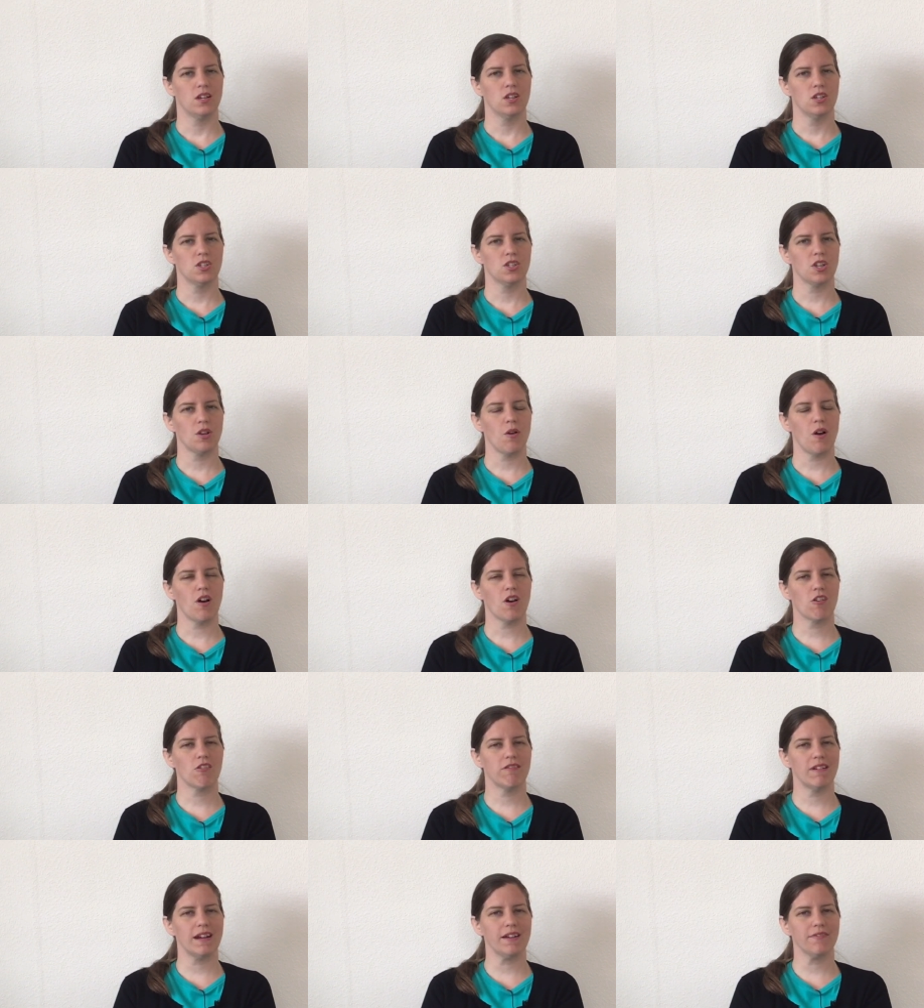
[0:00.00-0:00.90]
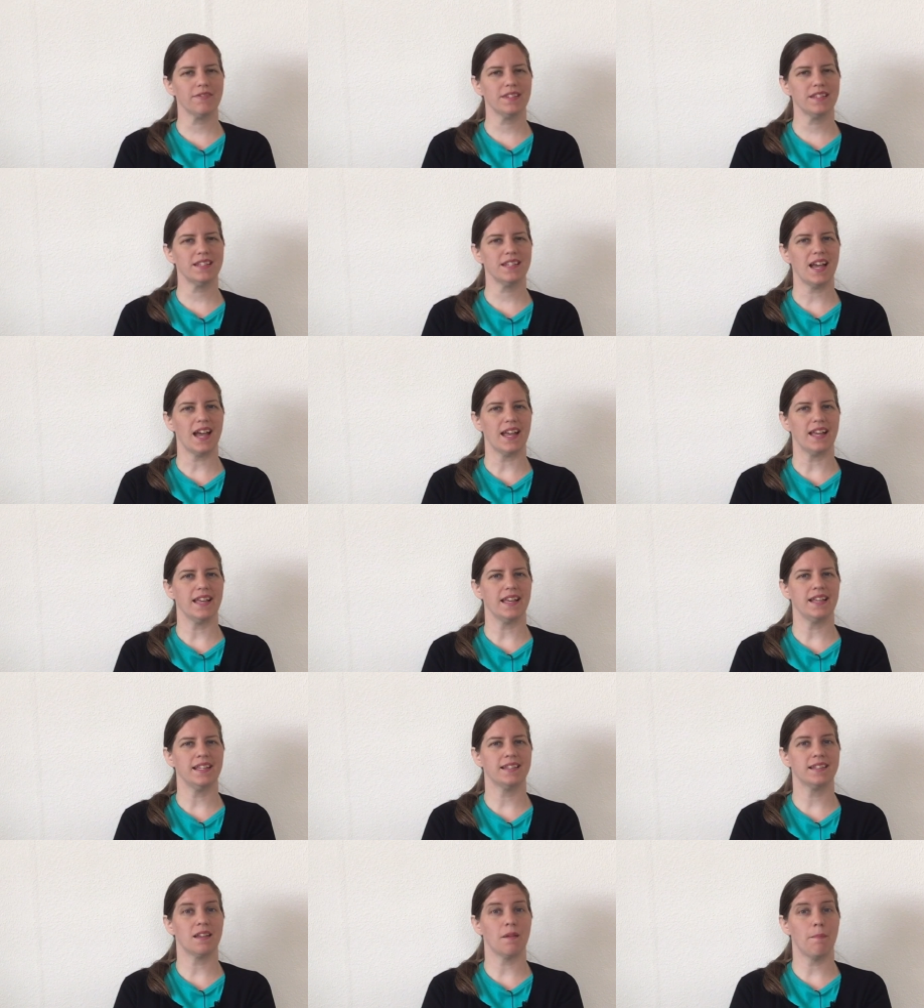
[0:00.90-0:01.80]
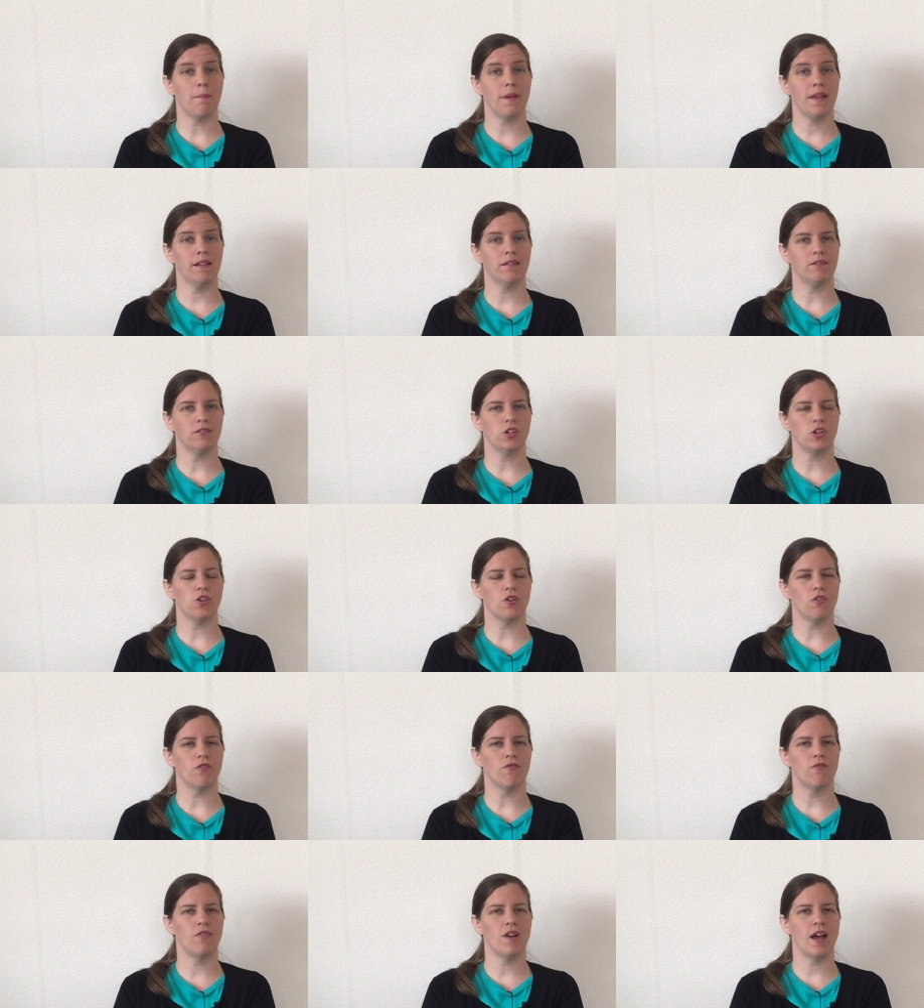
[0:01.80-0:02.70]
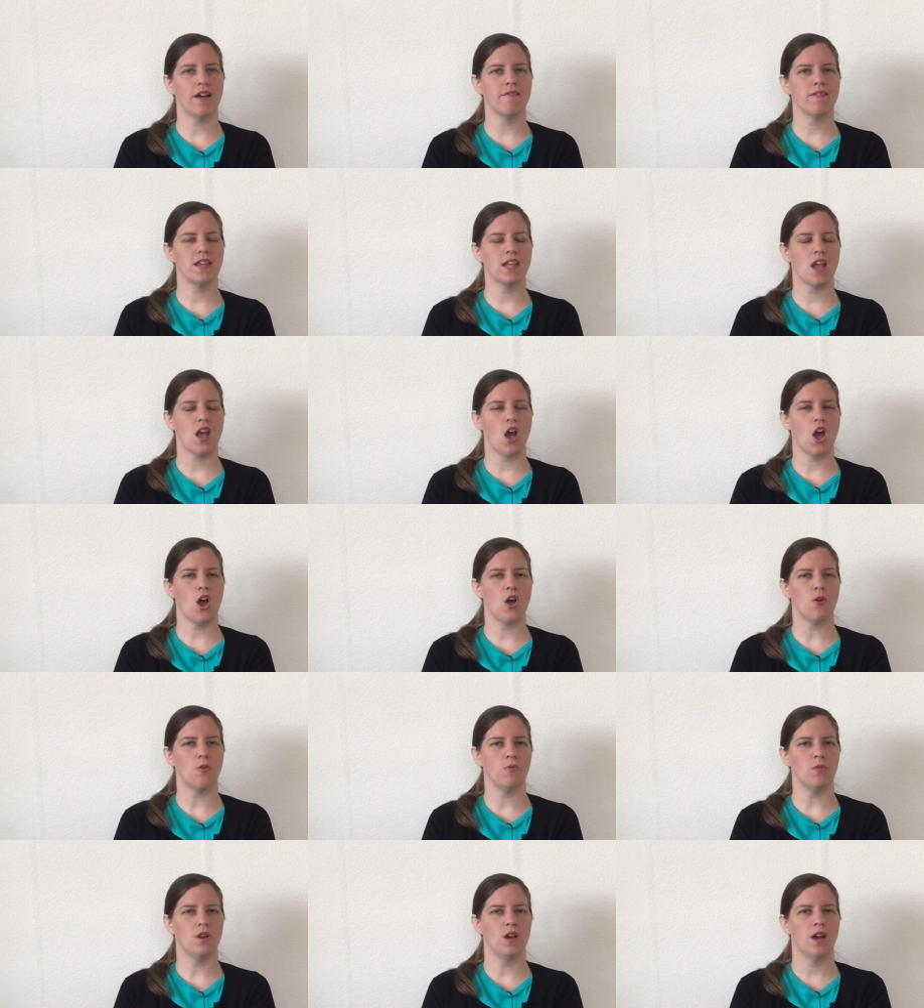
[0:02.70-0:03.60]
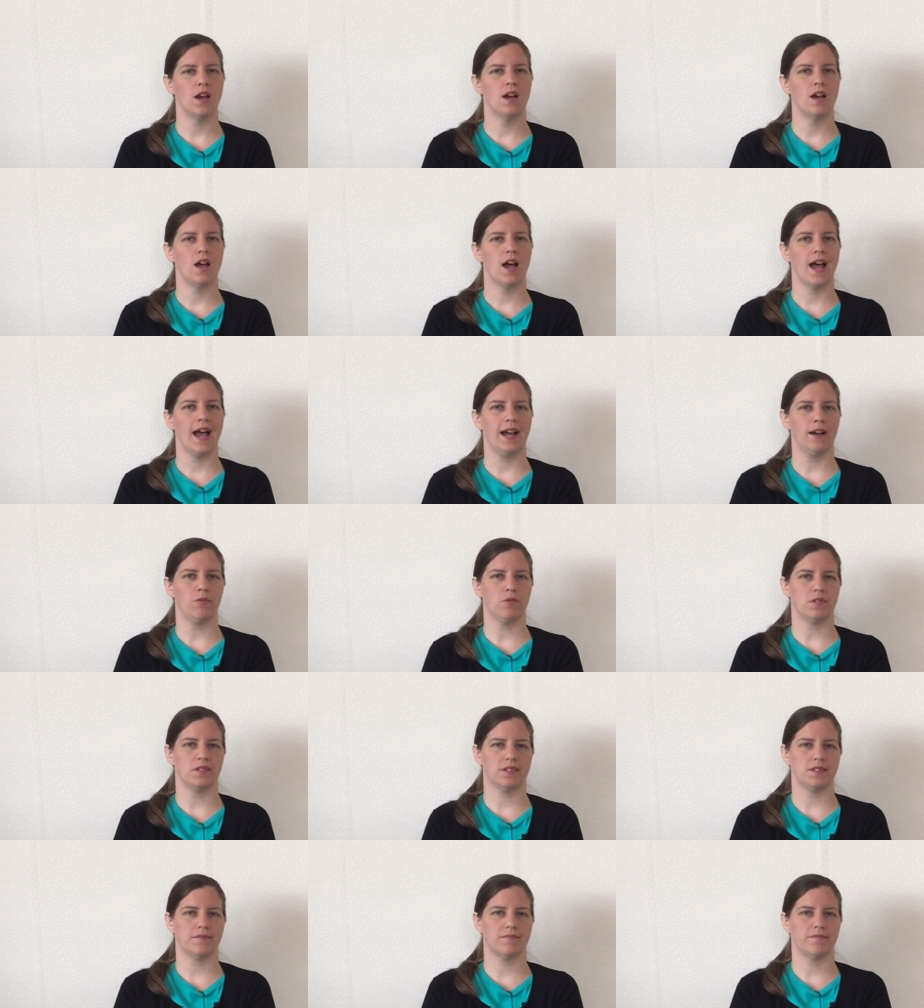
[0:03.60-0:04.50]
So our craft today is to build your very own house